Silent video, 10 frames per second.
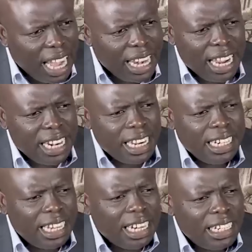
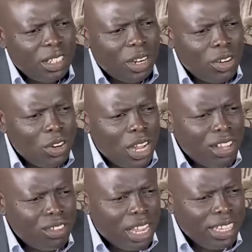And you,
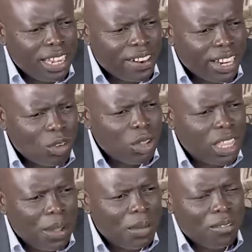as you interact
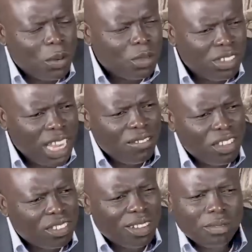with them, I've
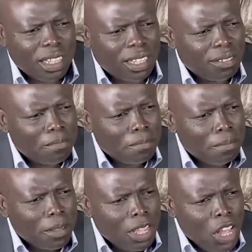observed something.
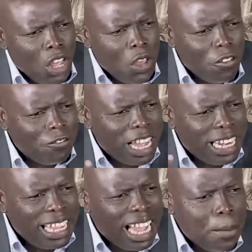You
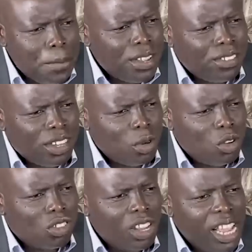find a young person
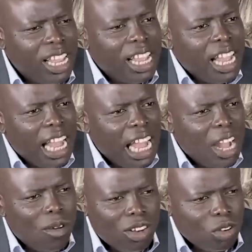who say,
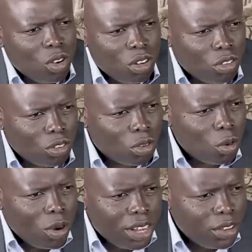I want to go to
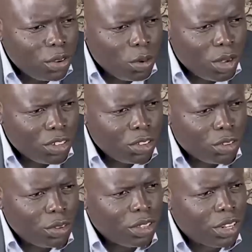school. What do you want to
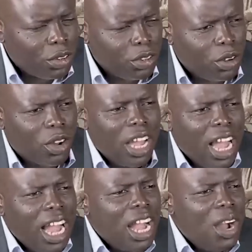do? They don't know.
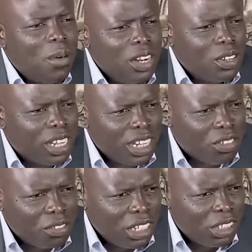I want to
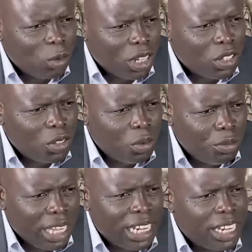get rich. What do you
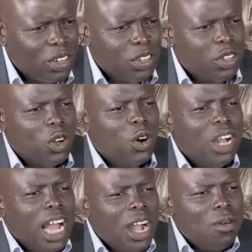mean? They don't know.
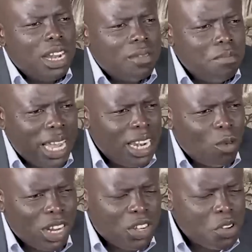I want money.
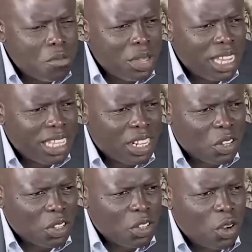What do you mean? They
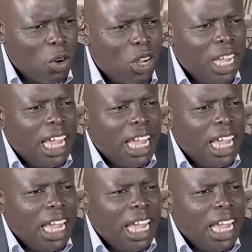don't know.